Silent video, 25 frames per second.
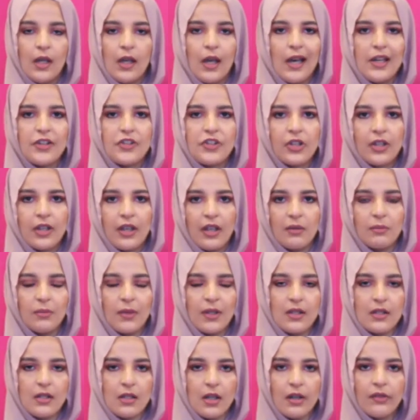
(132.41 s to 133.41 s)
educate
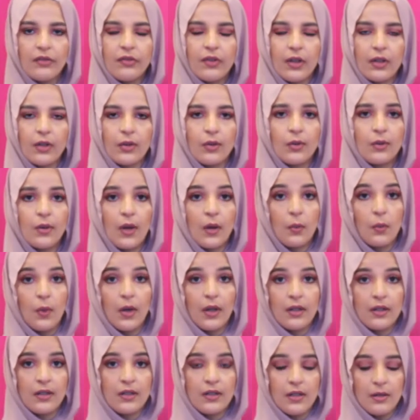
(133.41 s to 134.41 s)
myself on who I
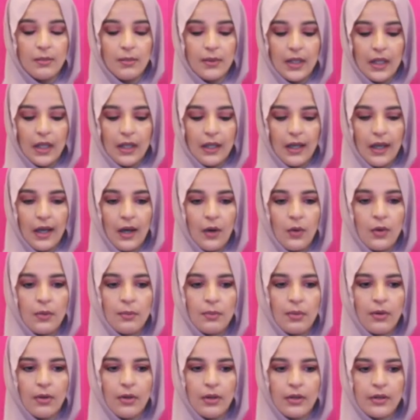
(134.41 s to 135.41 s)
wanted to be and how
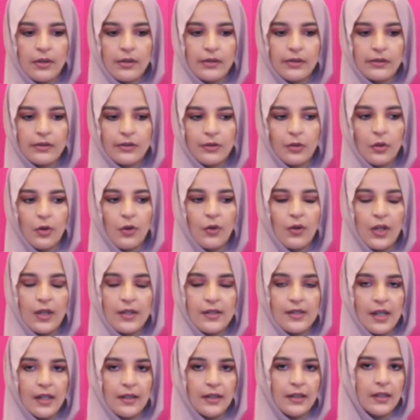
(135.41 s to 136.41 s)
important your own
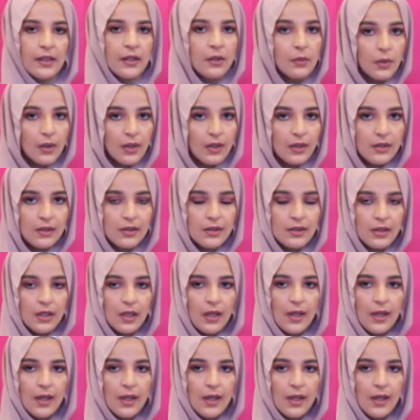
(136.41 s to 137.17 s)
identity was.